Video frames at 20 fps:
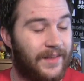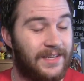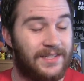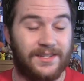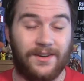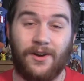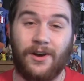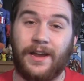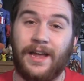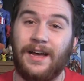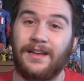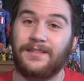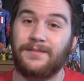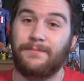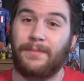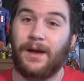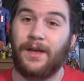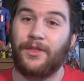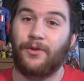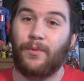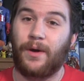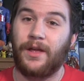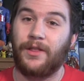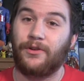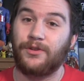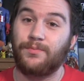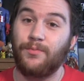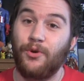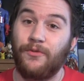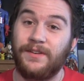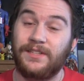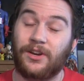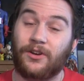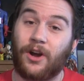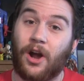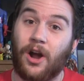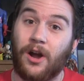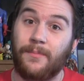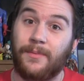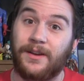That's sarcasm, by the way. Those movies are
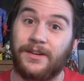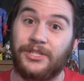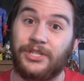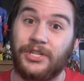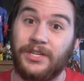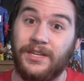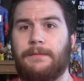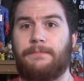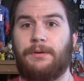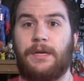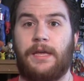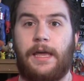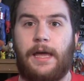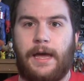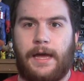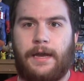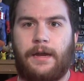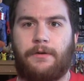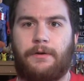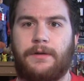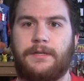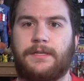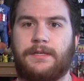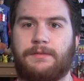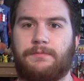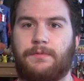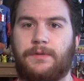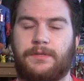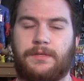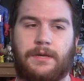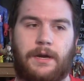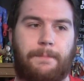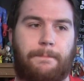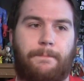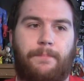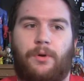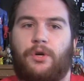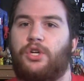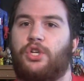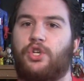garbage! But yeah, anyways, this was a
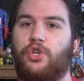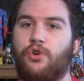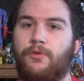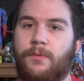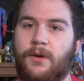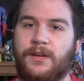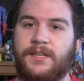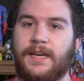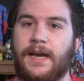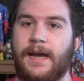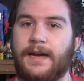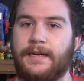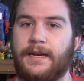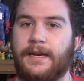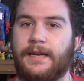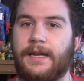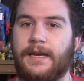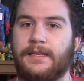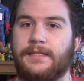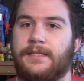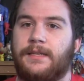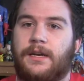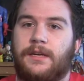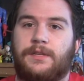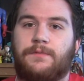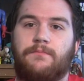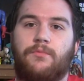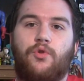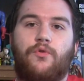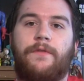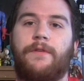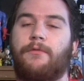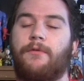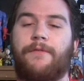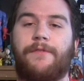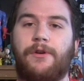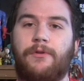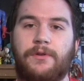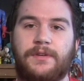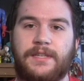booktuber tag, I guess, and us movie
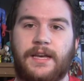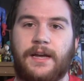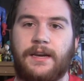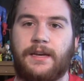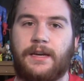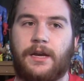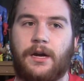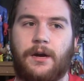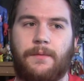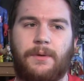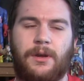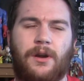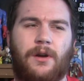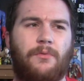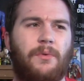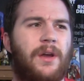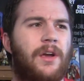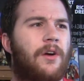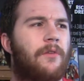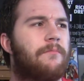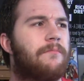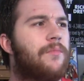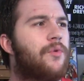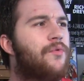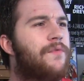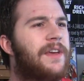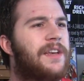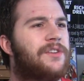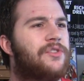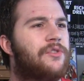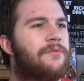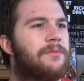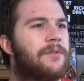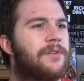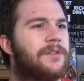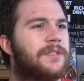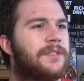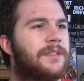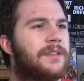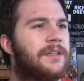reviewers had to come in. Are we called movie
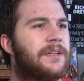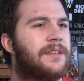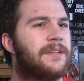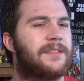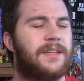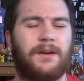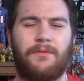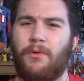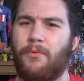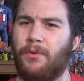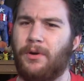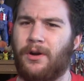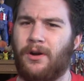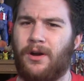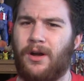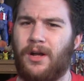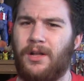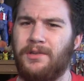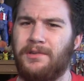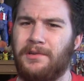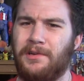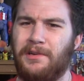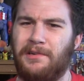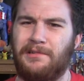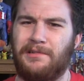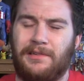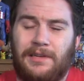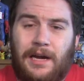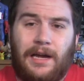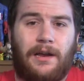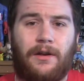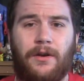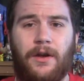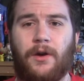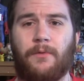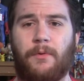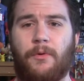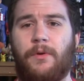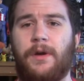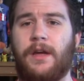tubers? Is that what we're called? I don't
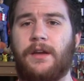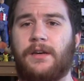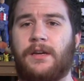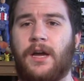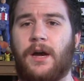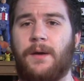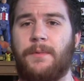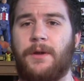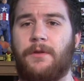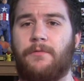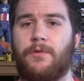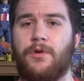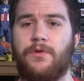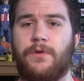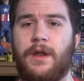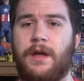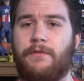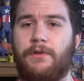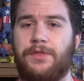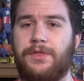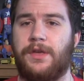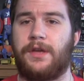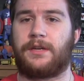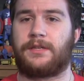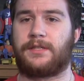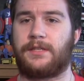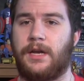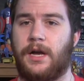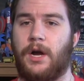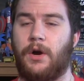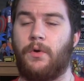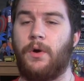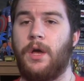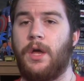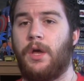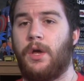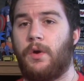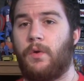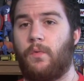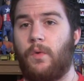know, but we had to come in and ruin everything, so
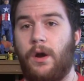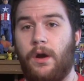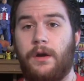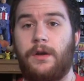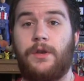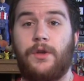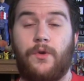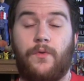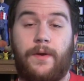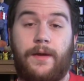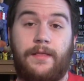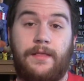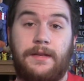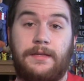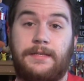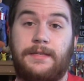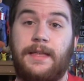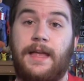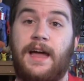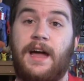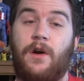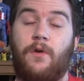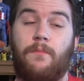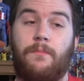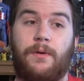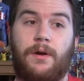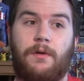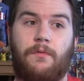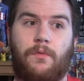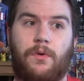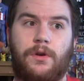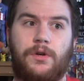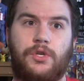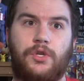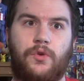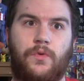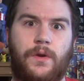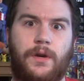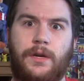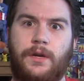we're doing this now, but we're
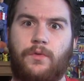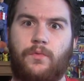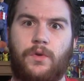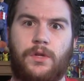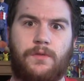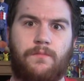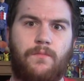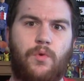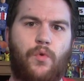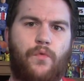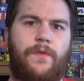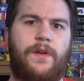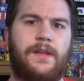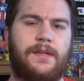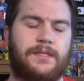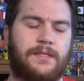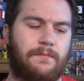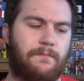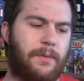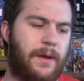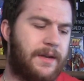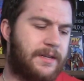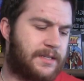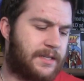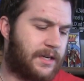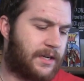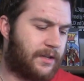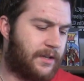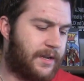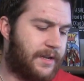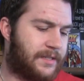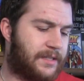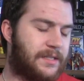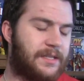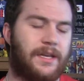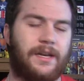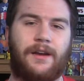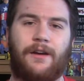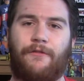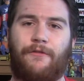doing it with movies, and basically
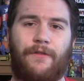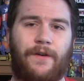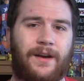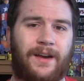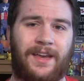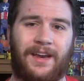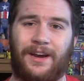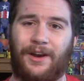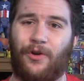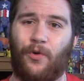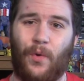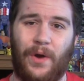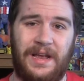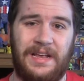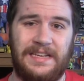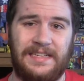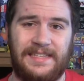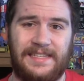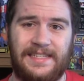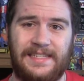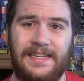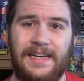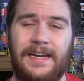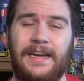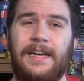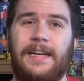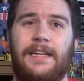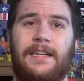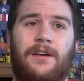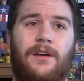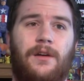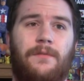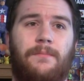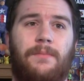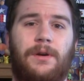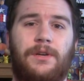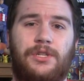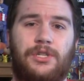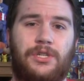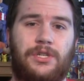it's like a fucking quiz. There are
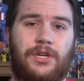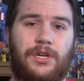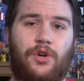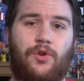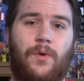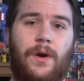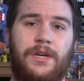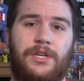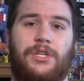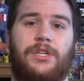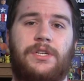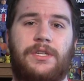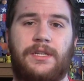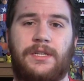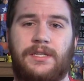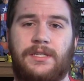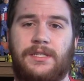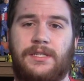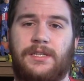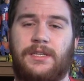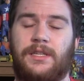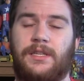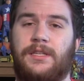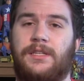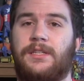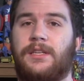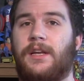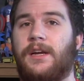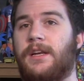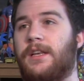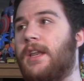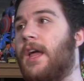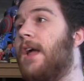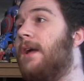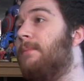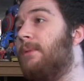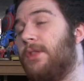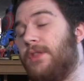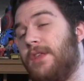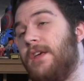a bunch of questions, and it's like,
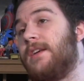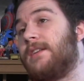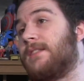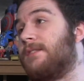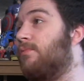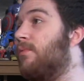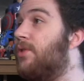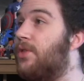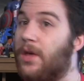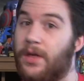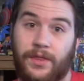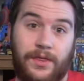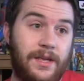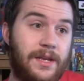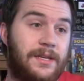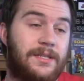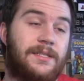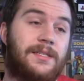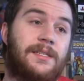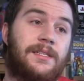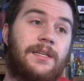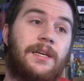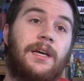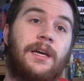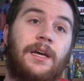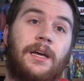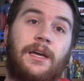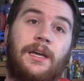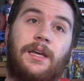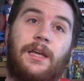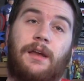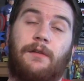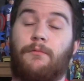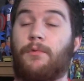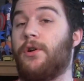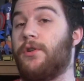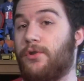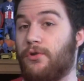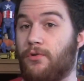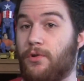name a this with a this.
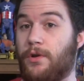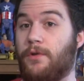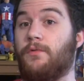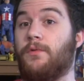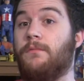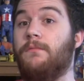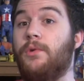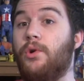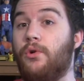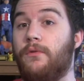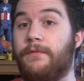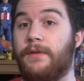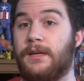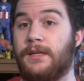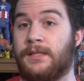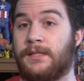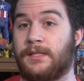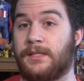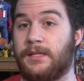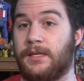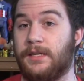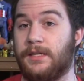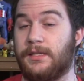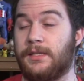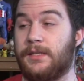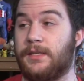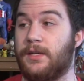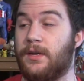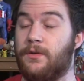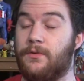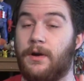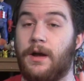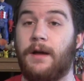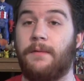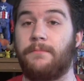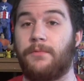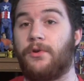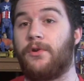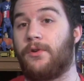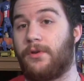And we're doing it with movies, so
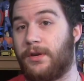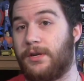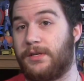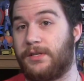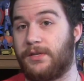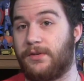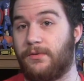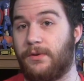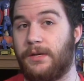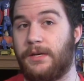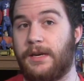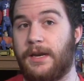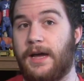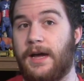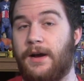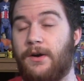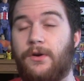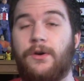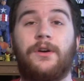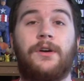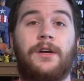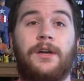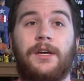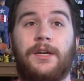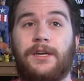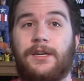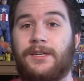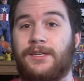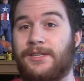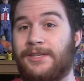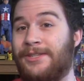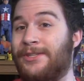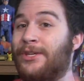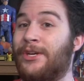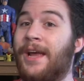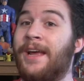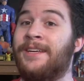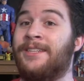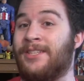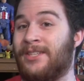I'm gonna do it now, because
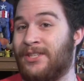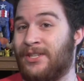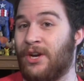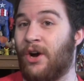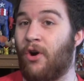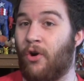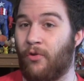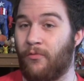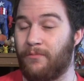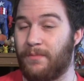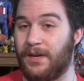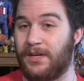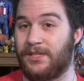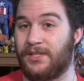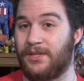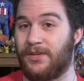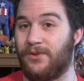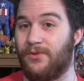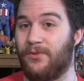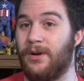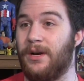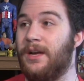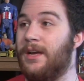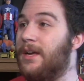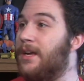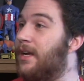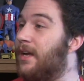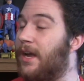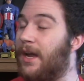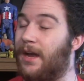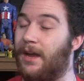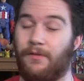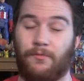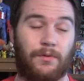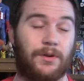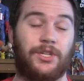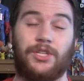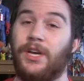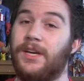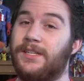Chase told me to,
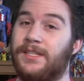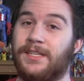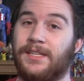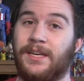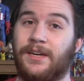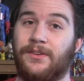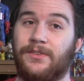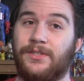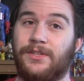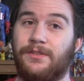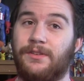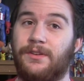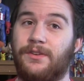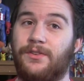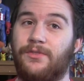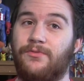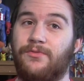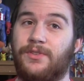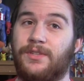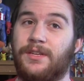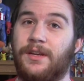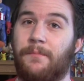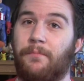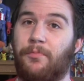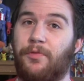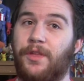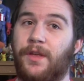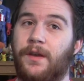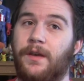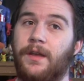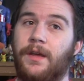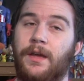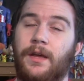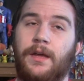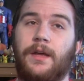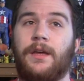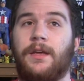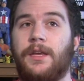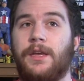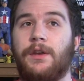and when Chase tells you to do something,
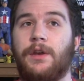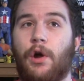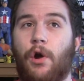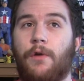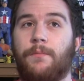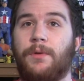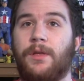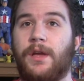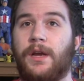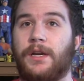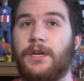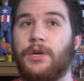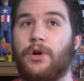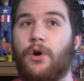you normally